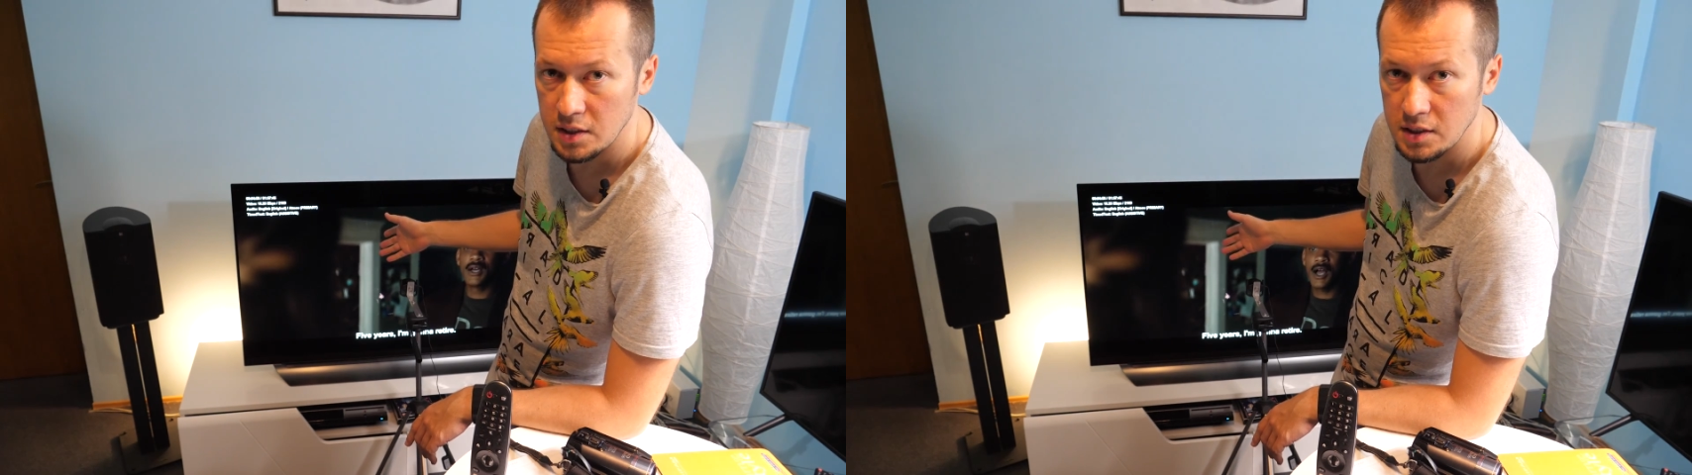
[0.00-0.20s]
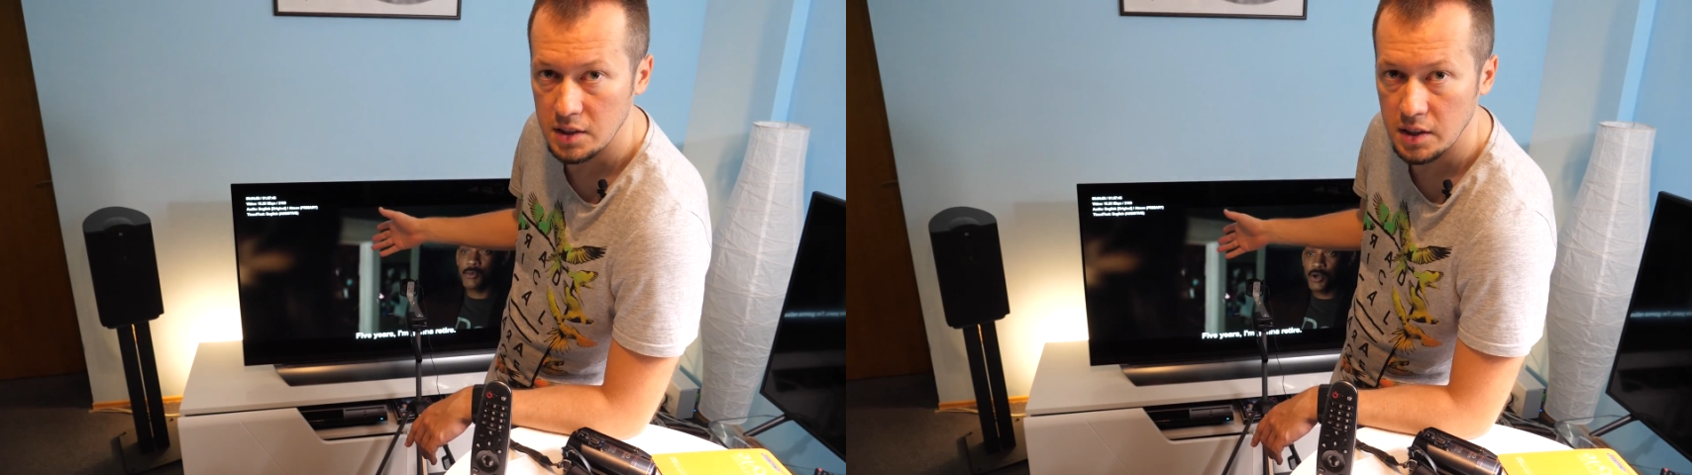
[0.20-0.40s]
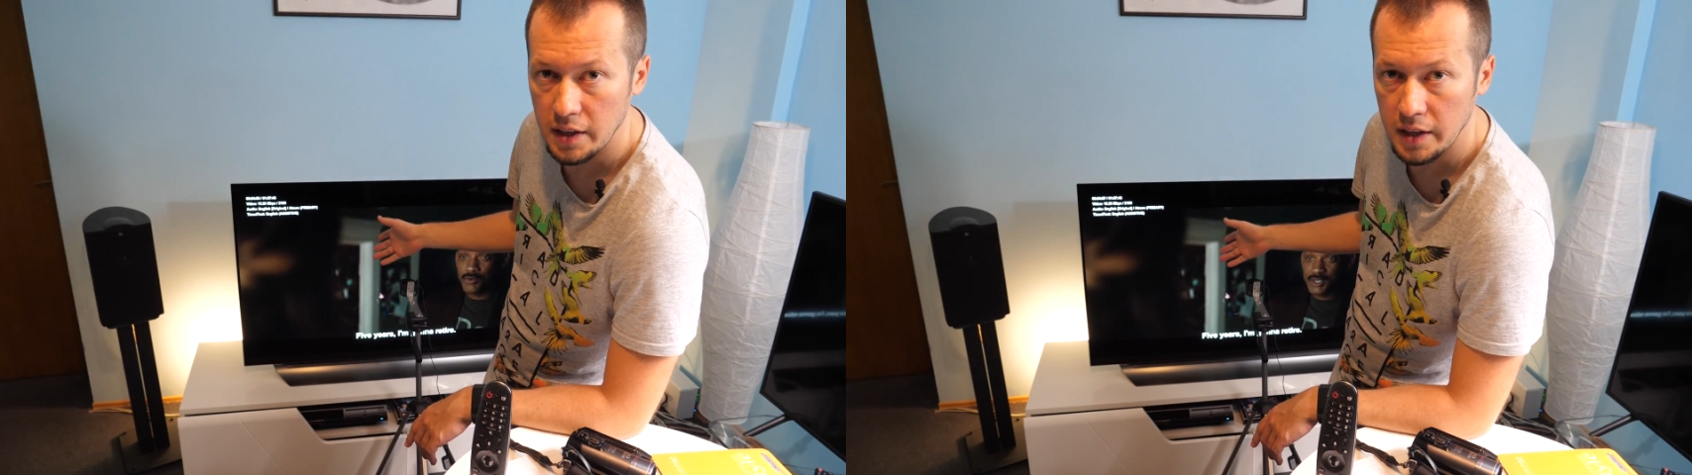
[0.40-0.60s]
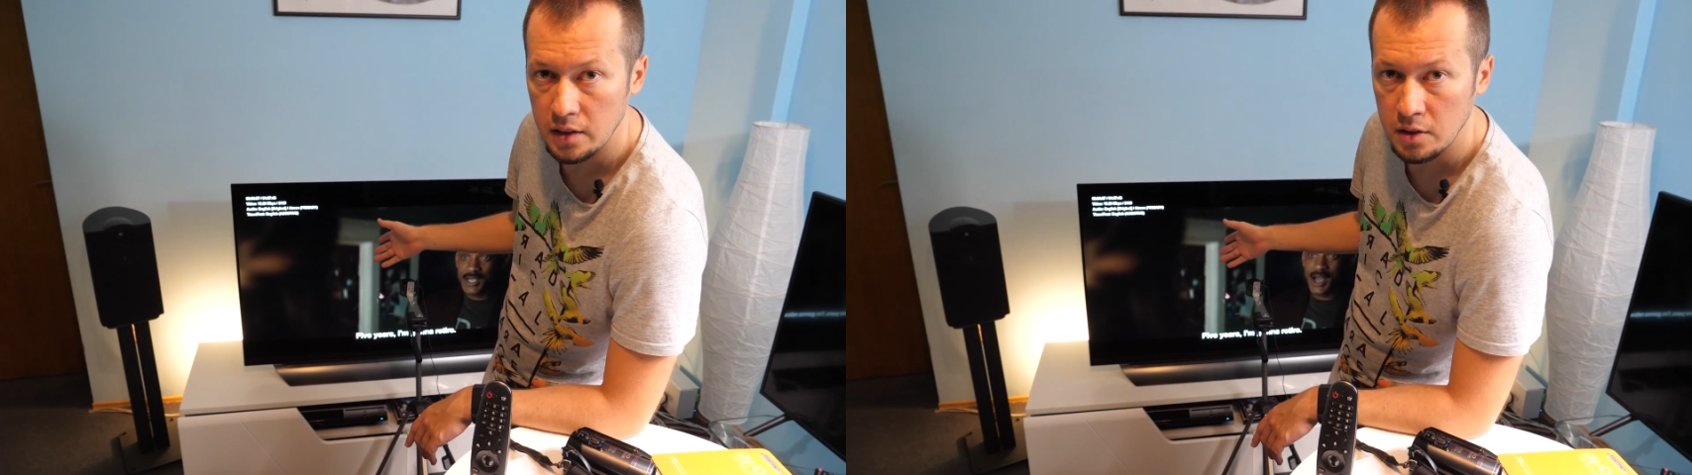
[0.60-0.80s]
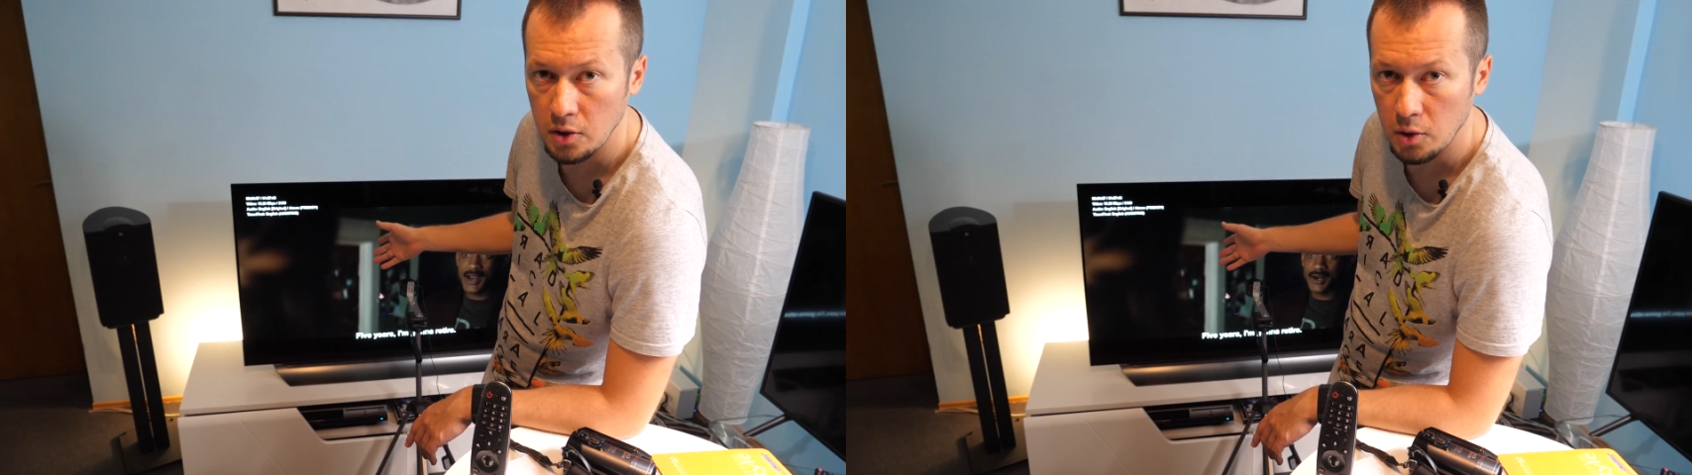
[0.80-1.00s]

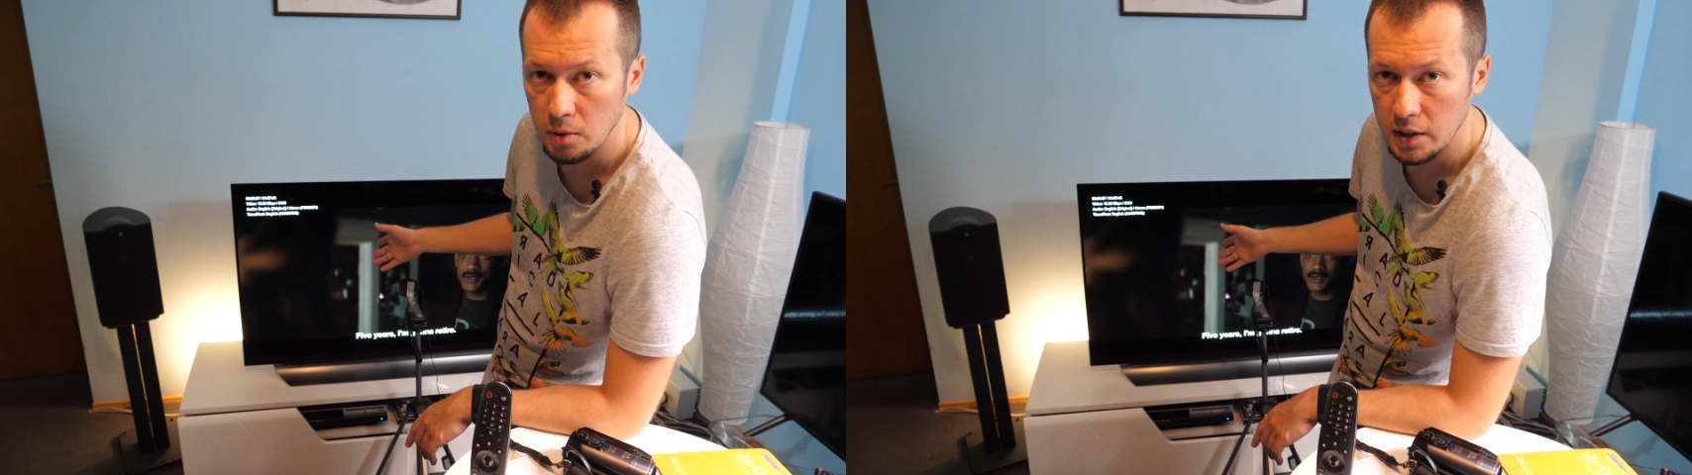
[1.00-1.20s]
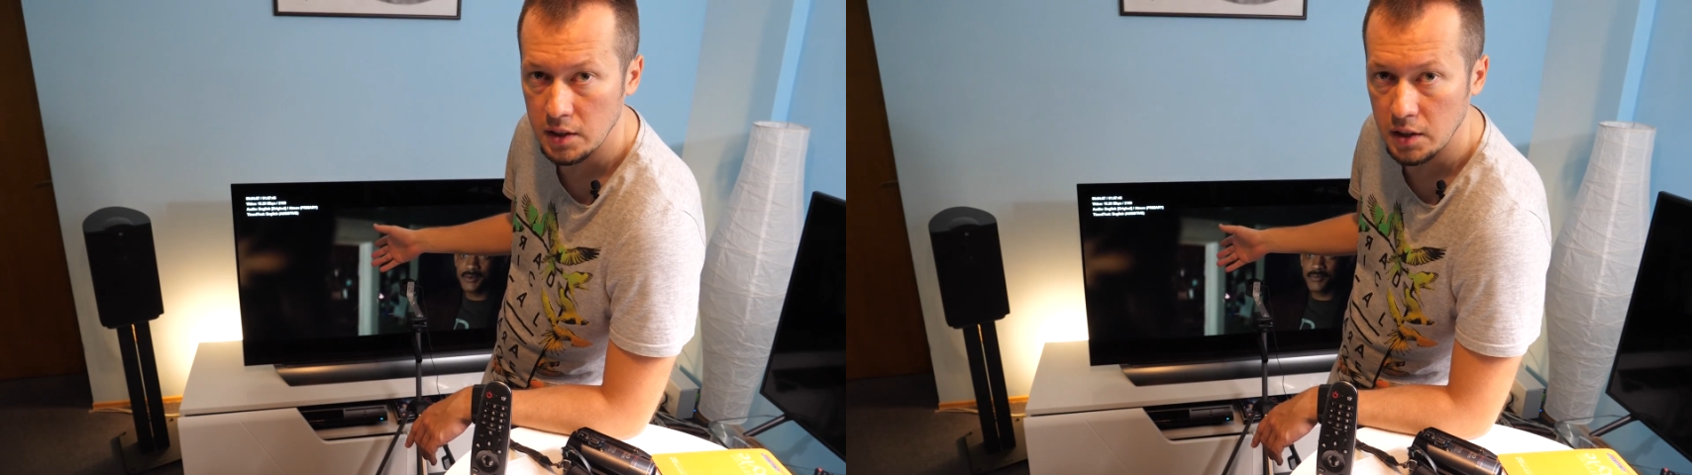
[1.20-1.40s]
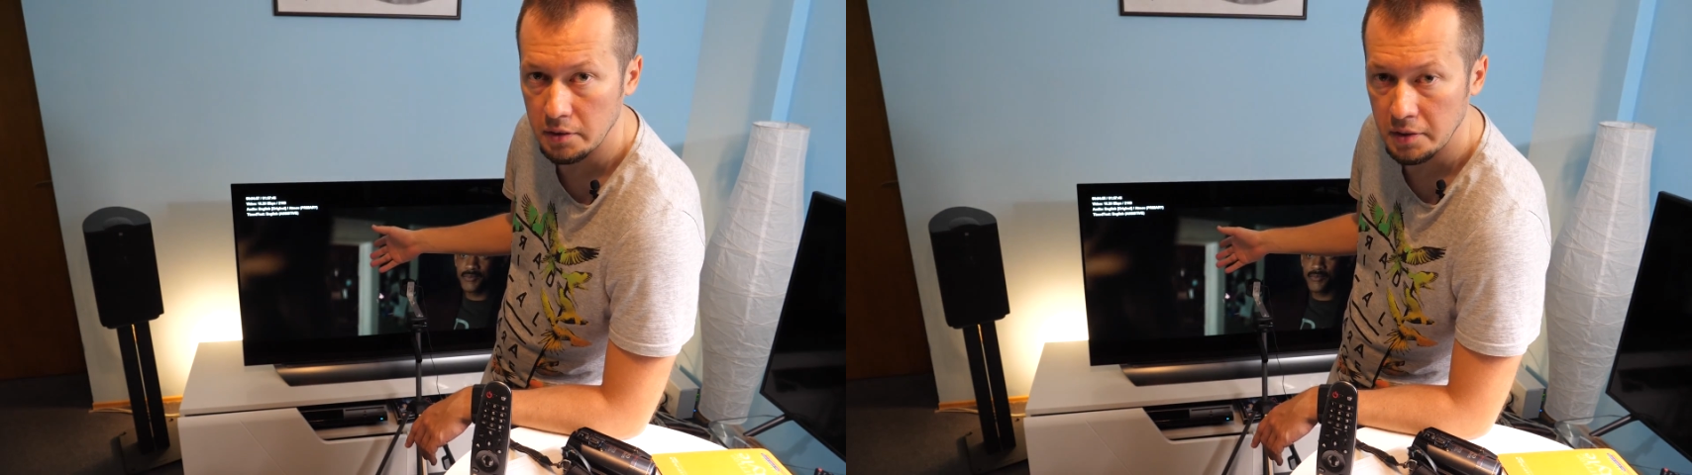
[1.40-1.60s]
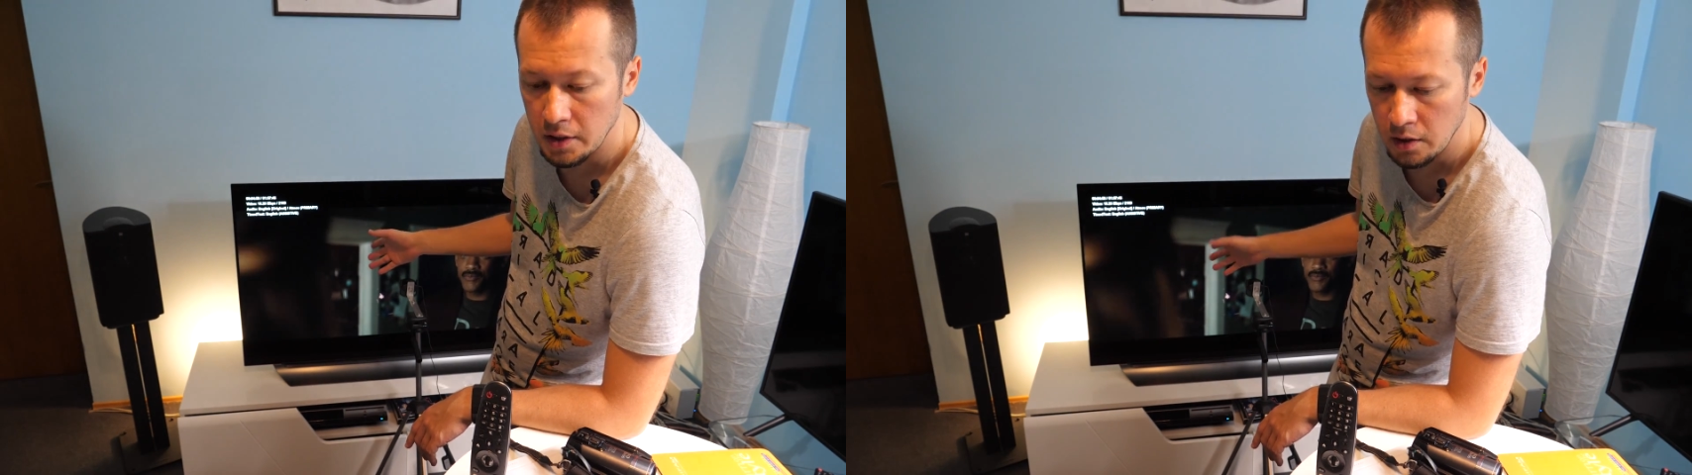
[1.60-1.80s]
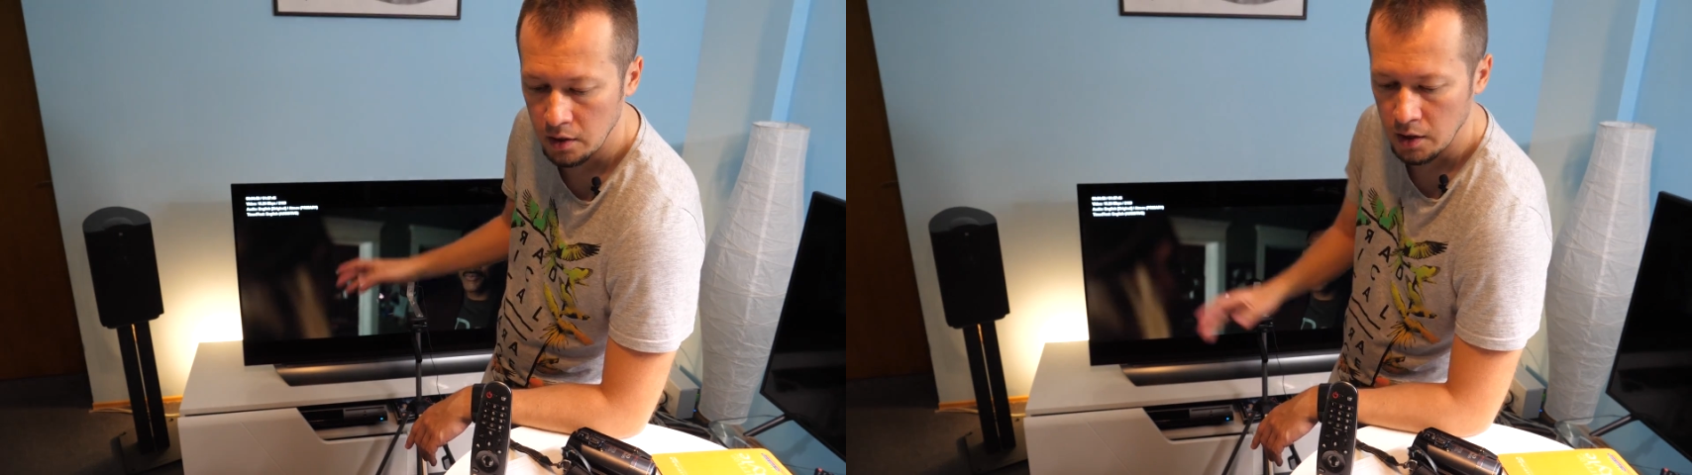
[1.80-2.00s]
C8 OLED
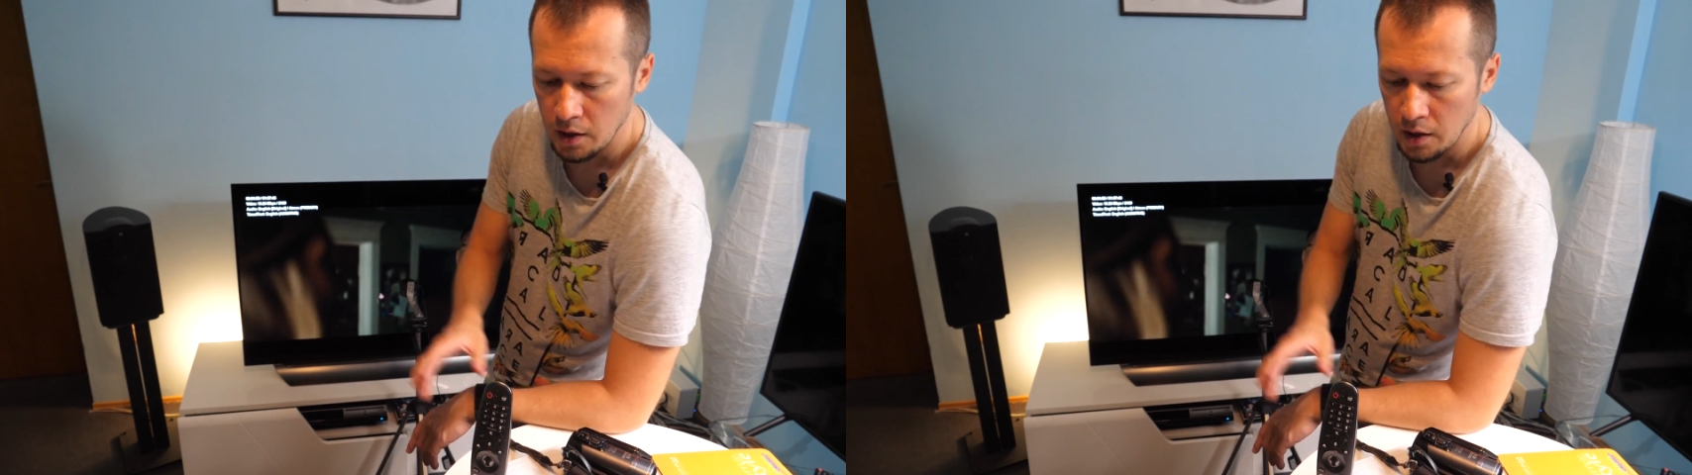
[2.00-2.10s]
TV